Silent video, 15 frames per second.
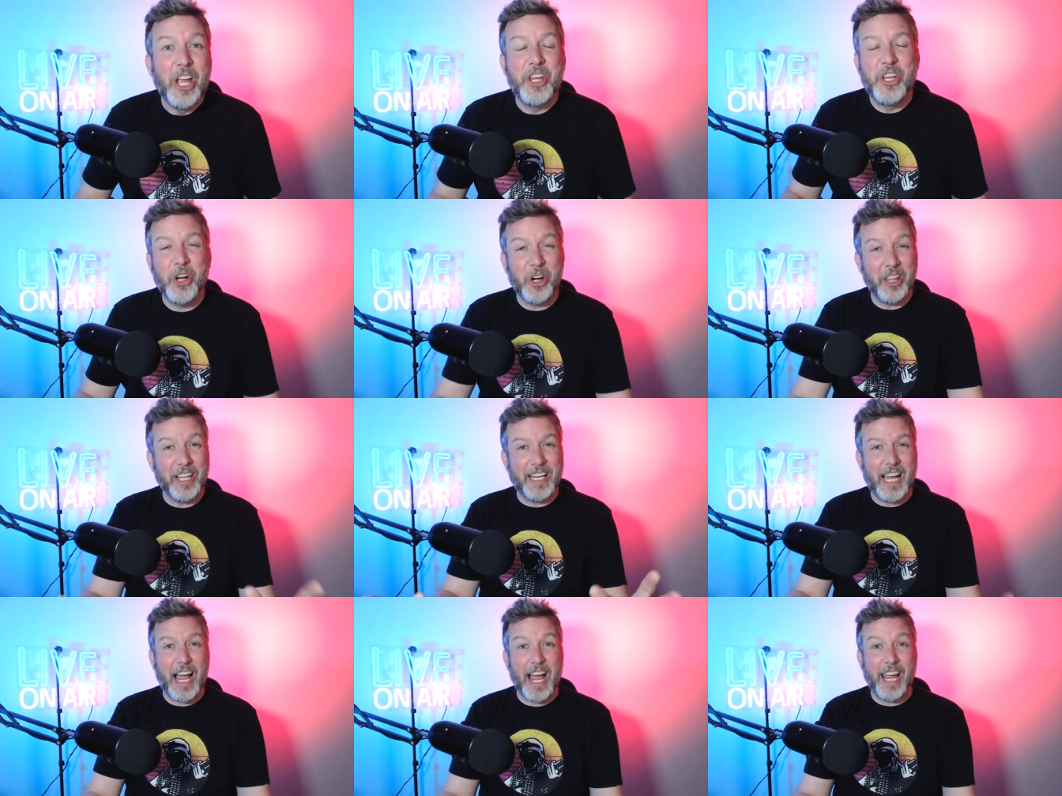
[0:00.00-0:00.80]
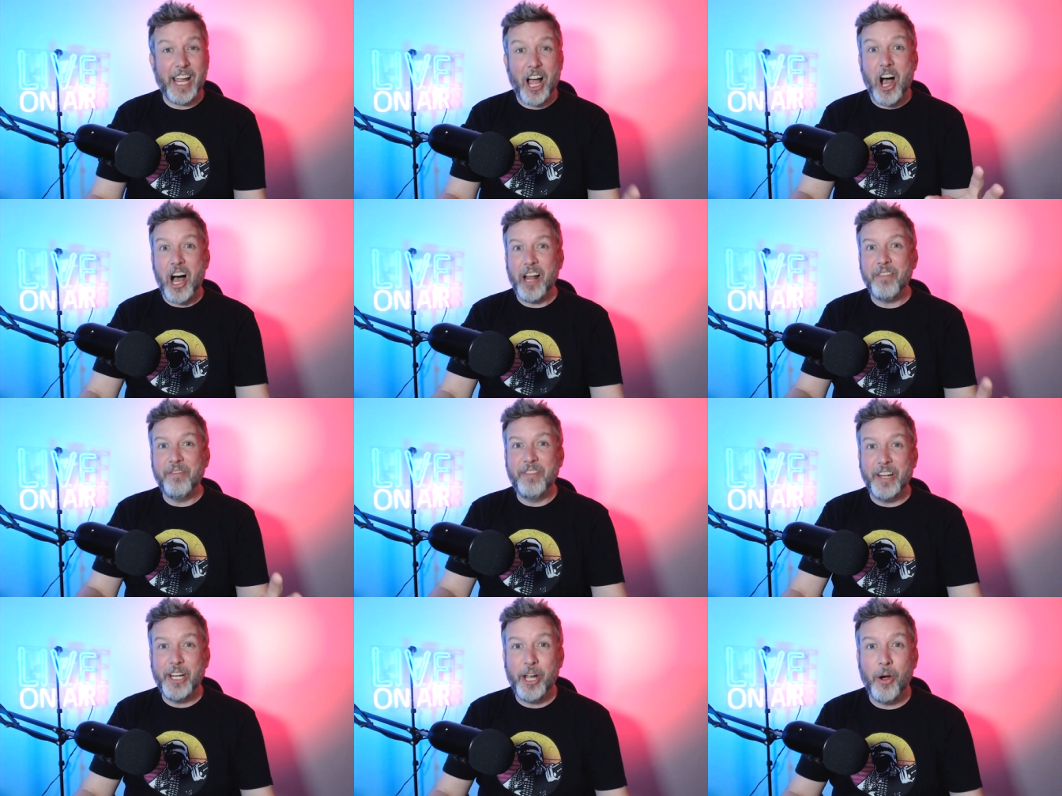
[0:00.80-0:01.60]
You're the guy
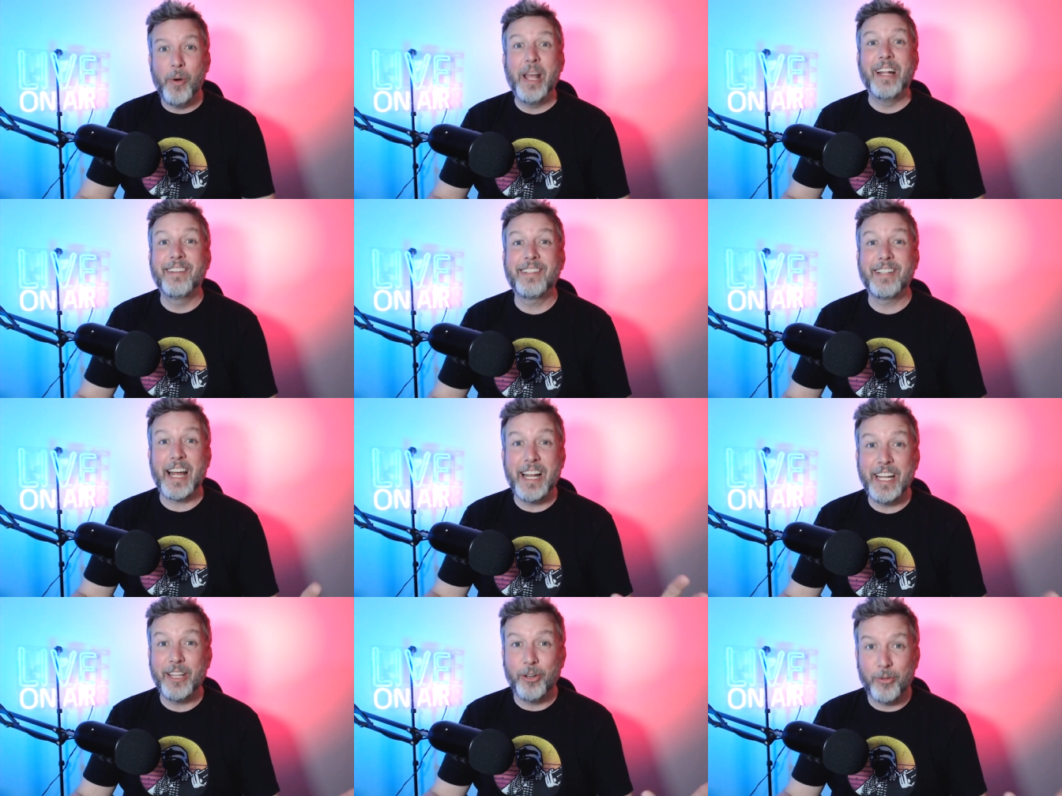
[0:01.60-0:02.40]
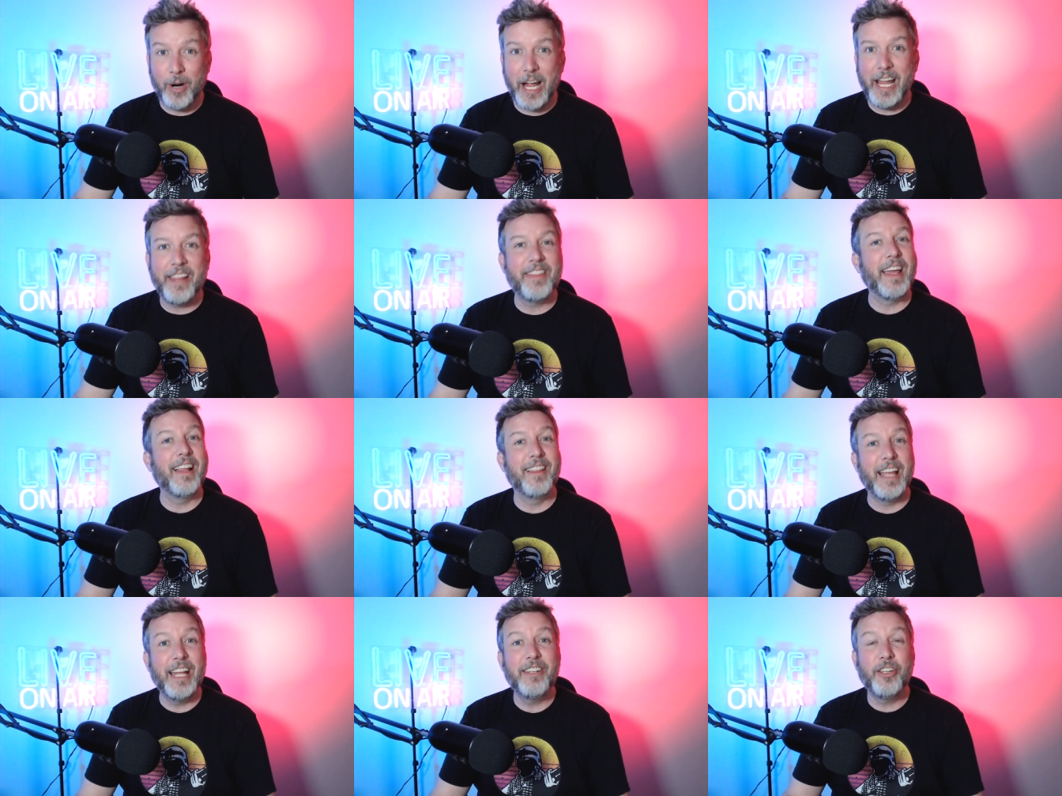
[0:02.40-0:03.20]
on video inciting the riot
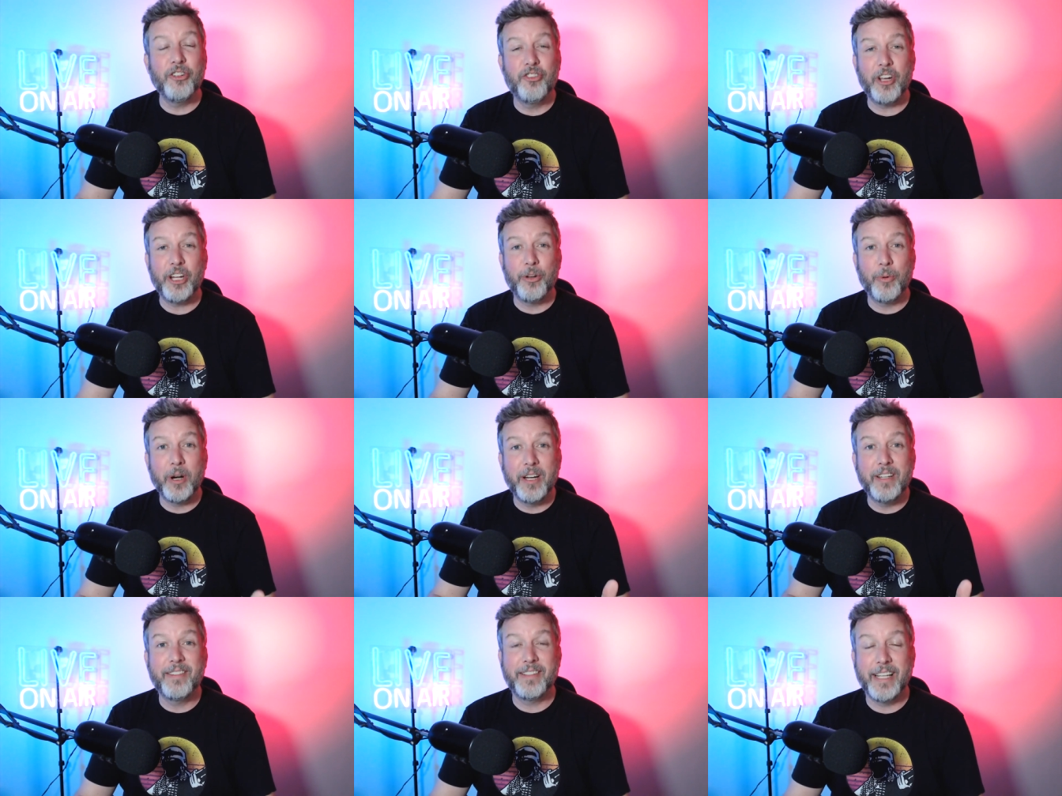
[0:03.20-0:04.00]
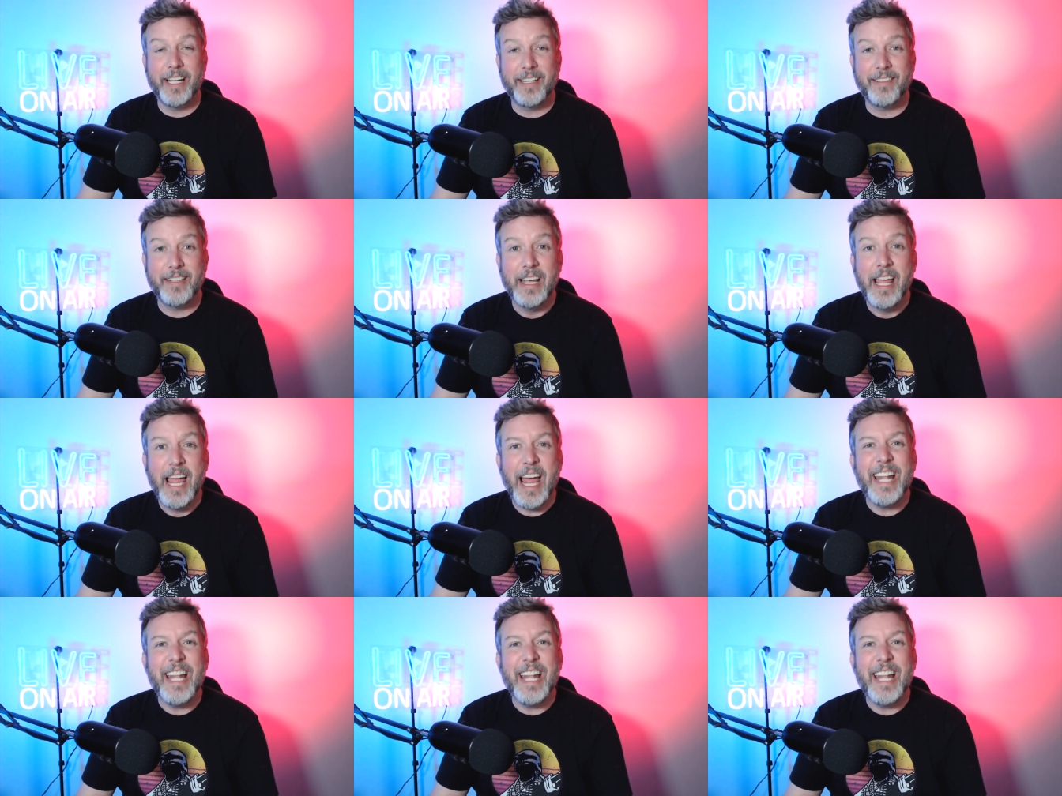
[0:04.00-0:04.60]
that led to January 6th,